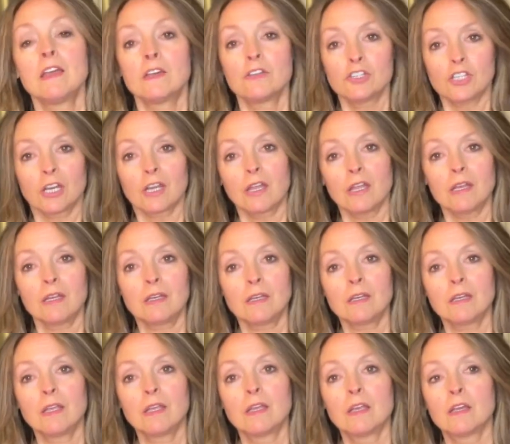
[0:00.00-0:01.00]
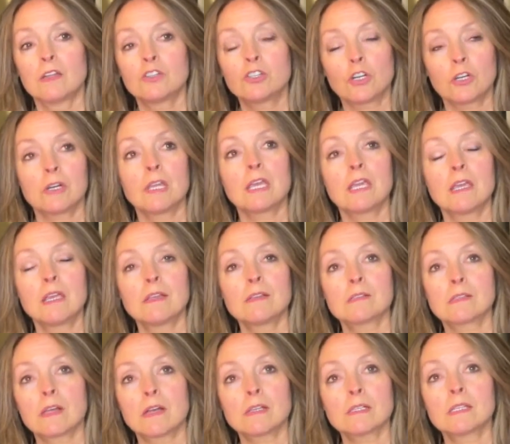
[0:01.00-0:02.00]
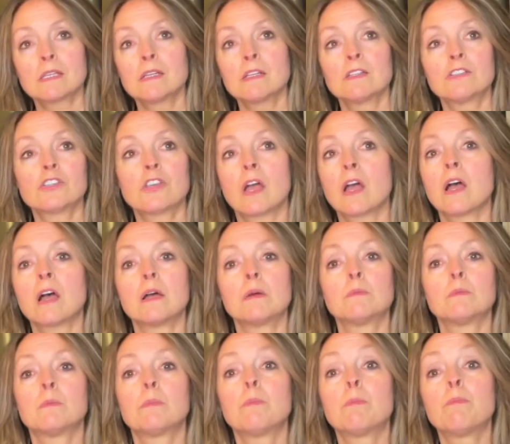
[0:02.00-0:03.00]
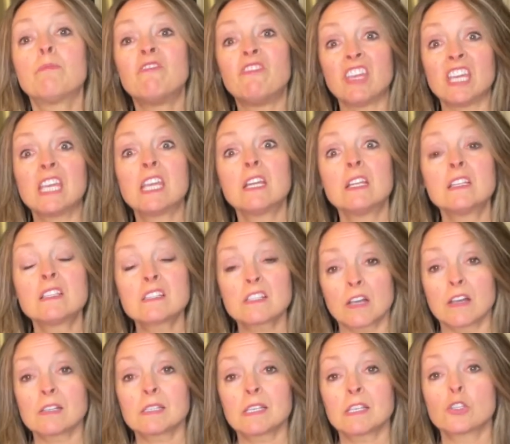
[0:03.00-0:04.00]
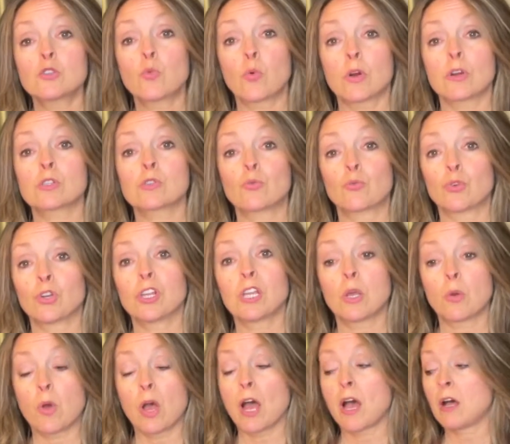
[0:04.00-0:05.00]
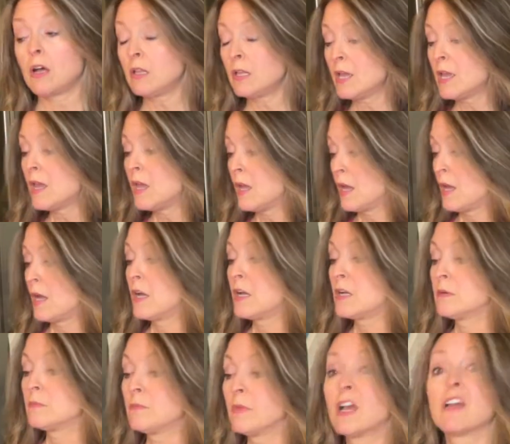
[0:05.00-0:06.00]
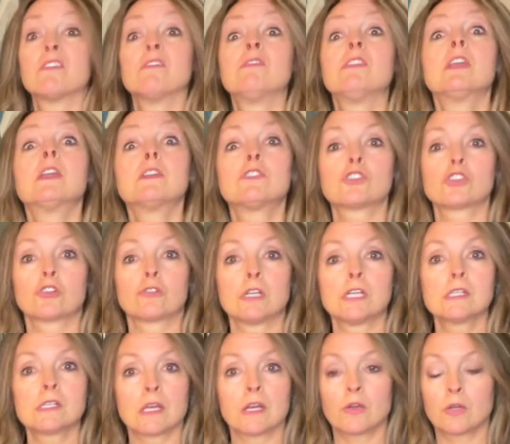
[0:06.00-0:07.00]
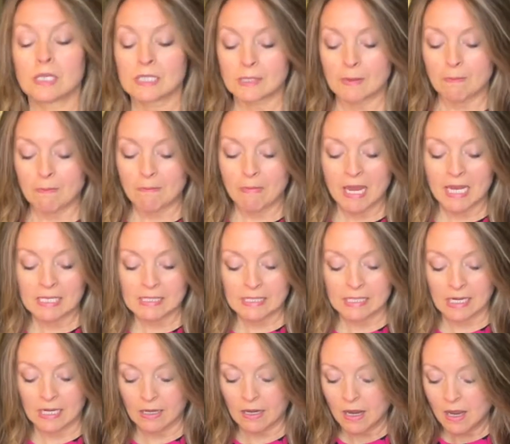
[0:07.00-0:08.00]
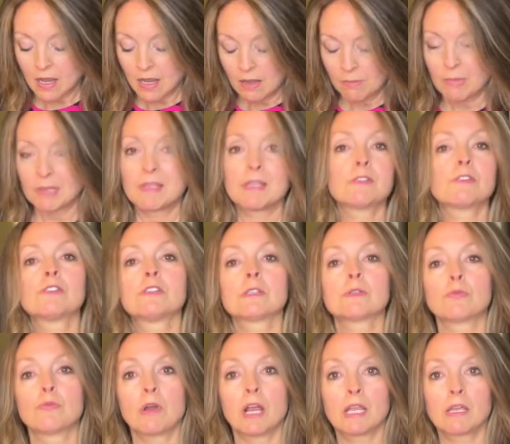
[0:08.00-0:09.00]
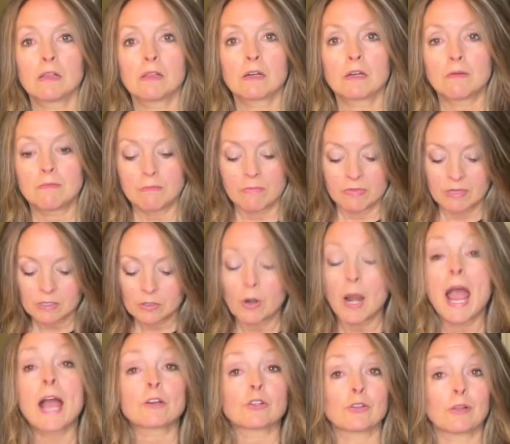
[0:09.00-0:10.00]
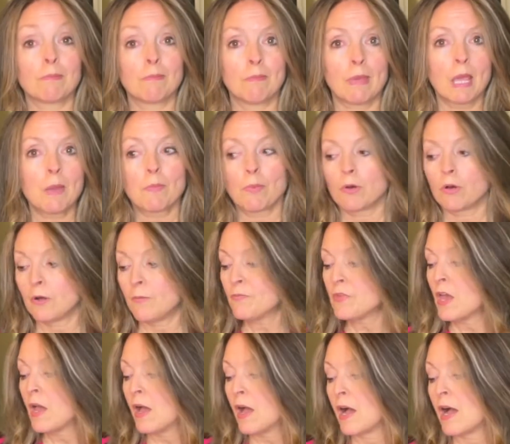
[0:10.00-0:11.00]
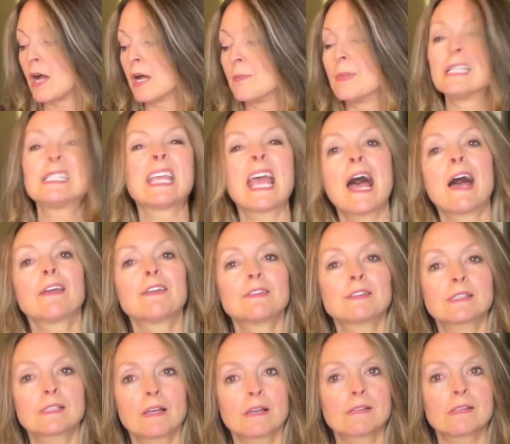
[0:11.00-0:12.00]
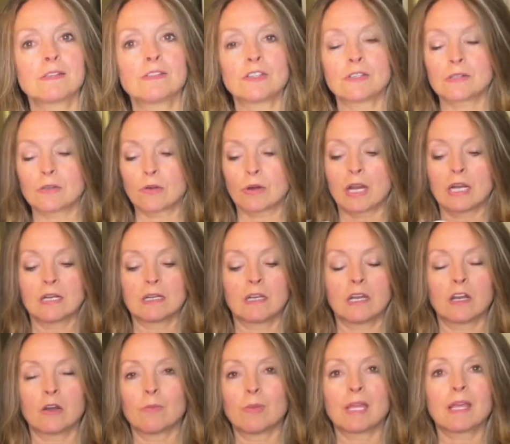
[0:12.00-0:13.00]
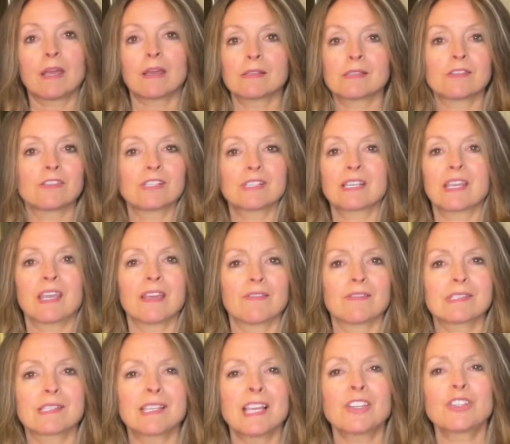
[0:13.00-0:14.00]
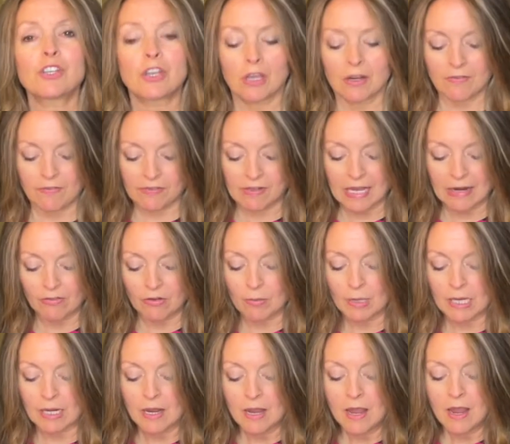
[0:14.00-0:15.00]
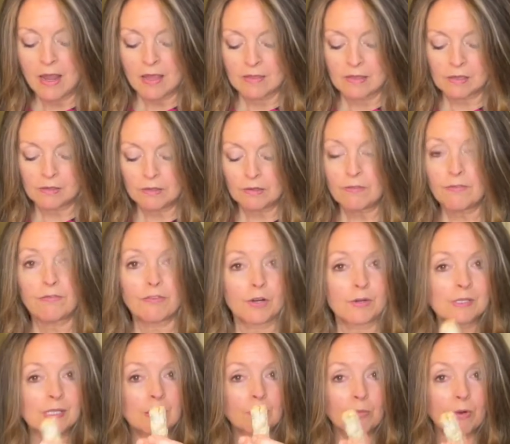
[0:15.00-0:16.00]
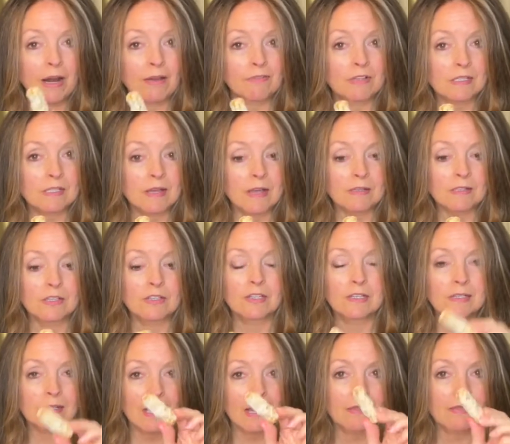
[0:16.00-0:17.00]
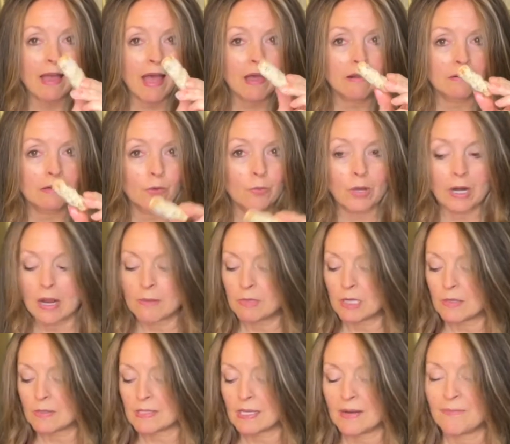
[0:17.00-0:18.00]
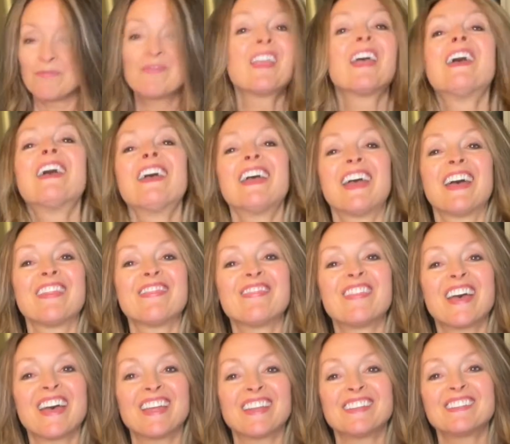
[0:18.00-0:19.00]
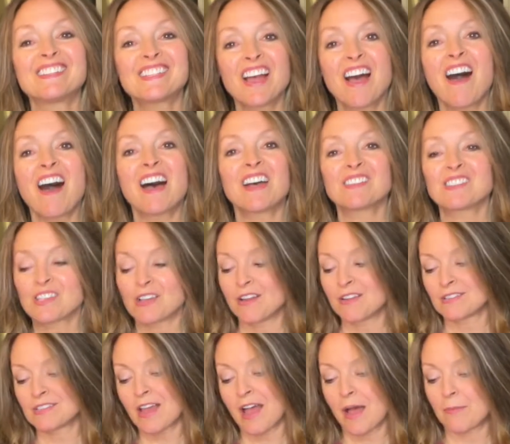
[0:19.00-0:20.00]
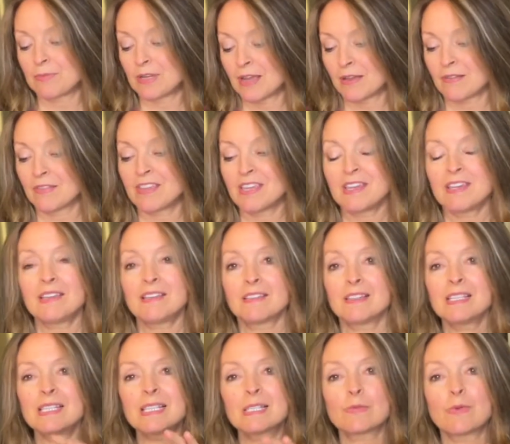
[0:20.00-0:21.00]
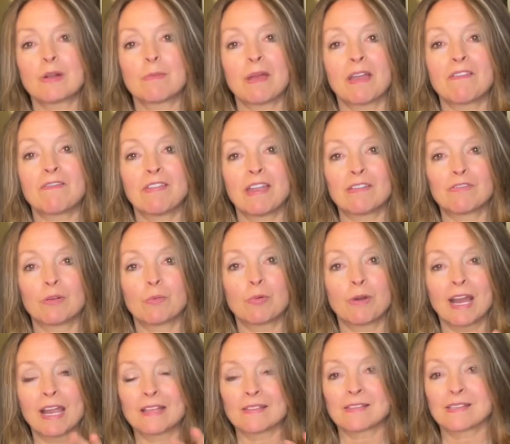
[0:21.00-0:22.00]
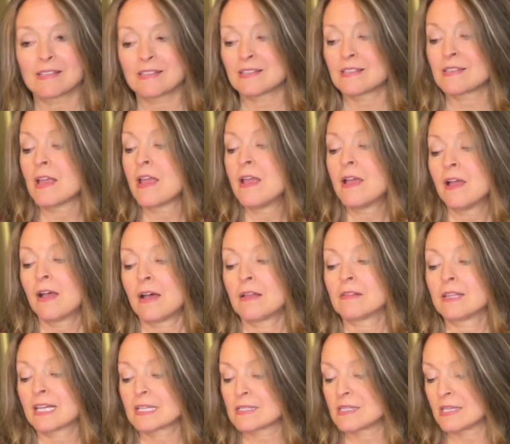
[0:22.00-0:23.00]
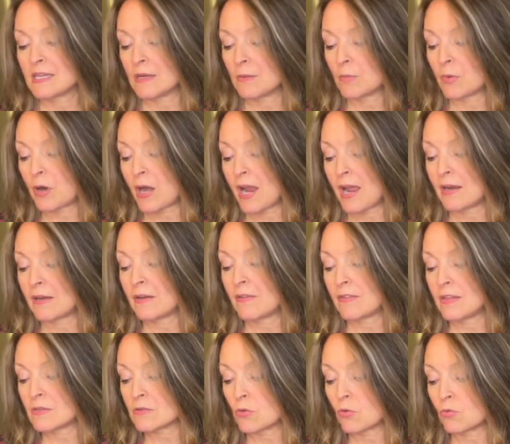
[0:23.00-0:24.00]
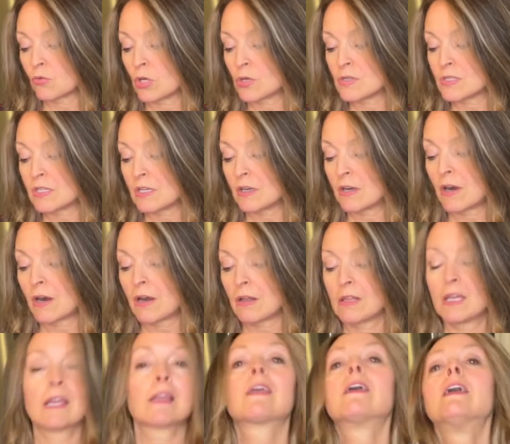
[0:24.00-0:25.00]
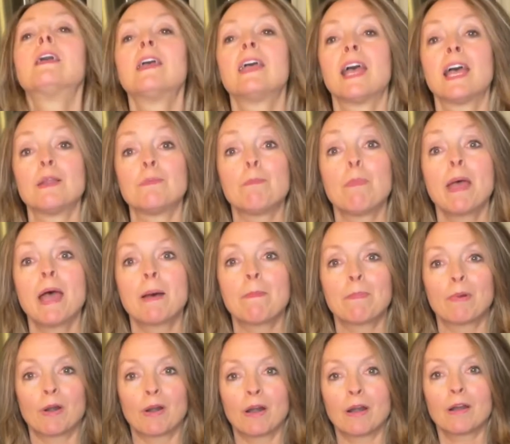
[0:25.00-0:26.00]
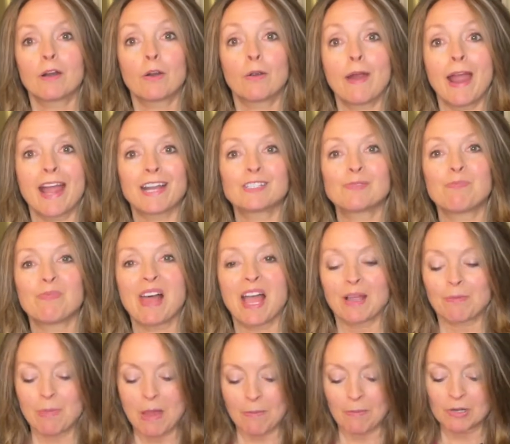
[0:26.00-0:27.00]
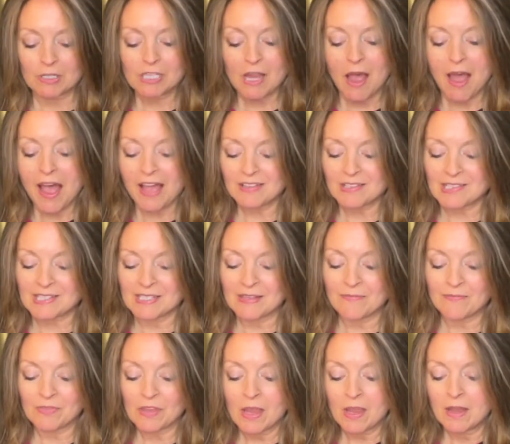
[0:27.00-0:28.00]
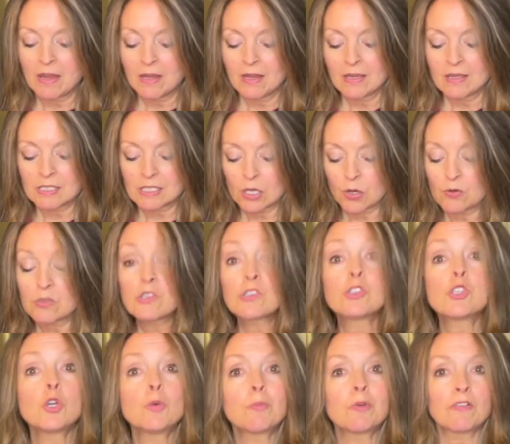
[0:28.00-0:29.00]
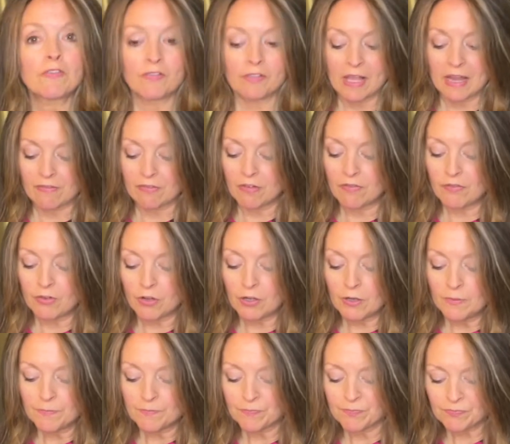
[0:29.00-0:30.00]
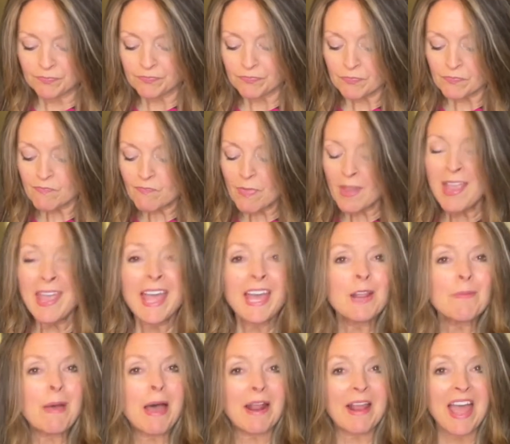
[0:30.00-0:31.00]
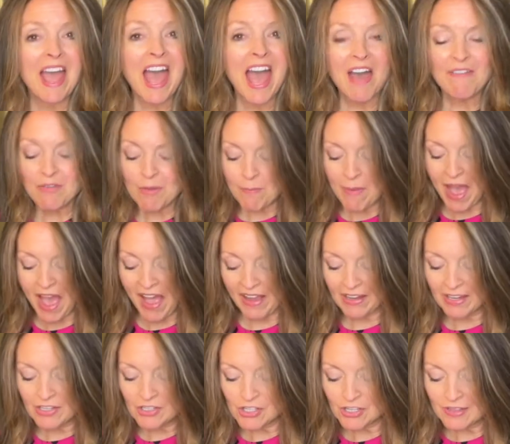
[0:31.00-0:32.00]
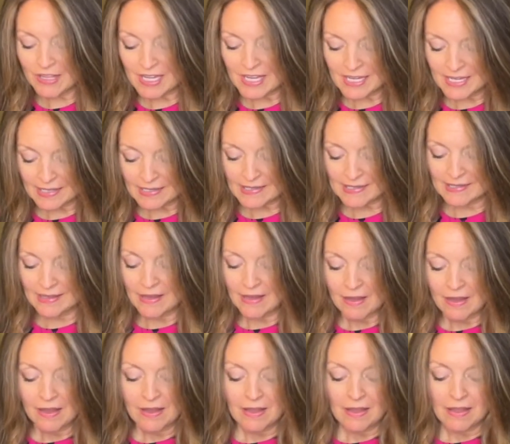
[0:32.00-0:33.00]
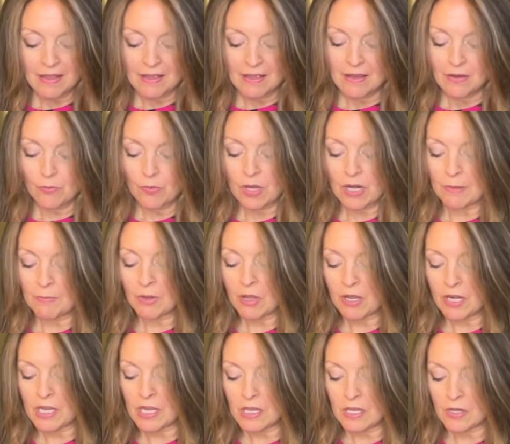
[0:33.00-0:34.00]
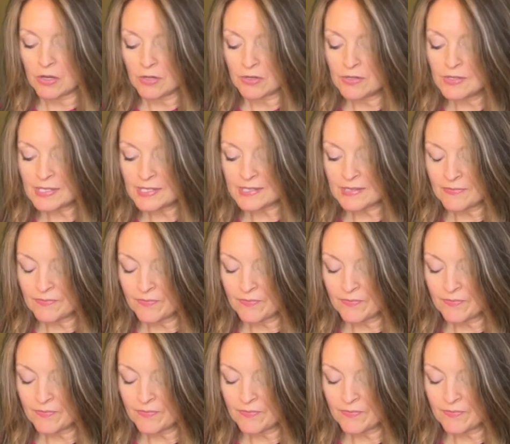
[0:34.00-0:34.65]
Chicken, turkey sausage, vegan sausage works really well. Vegan chorizo is amazing, but these are just regular, these are actually maple. Italian sausage is great in here because it just gives such a good flavor, but the little frozen breakfast sausages like that are what I'm using. And then tots on top. Now this is one of my favorite brands, is Alexia brand. These are roasted garlic and pepper, cracked black pepper tots. So super flavorful. And about a half a package of these, what I'm going to use.